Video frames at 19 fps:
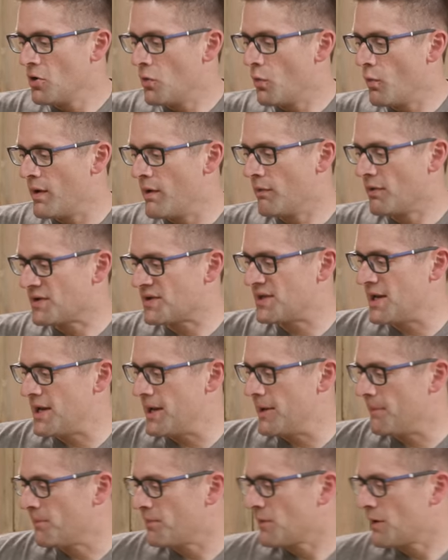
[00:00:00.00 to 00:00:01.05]
We will
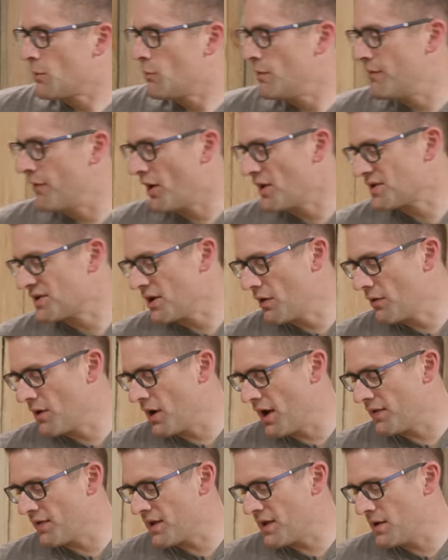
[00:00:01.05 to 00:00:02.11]
see. We've also
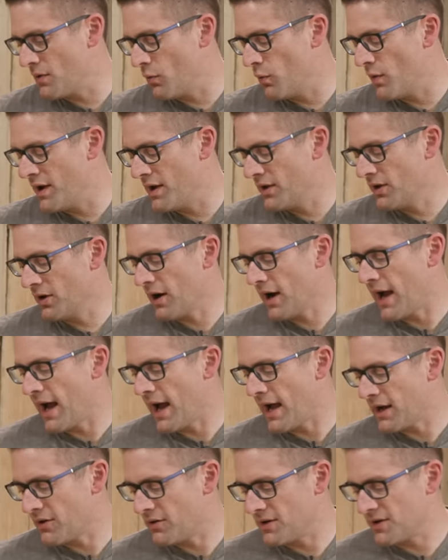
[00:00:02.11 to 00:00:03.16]
got the Wheeler
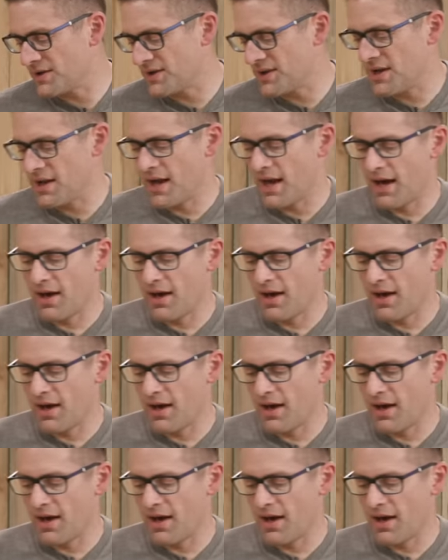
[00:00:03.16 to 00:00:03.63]
Accuracy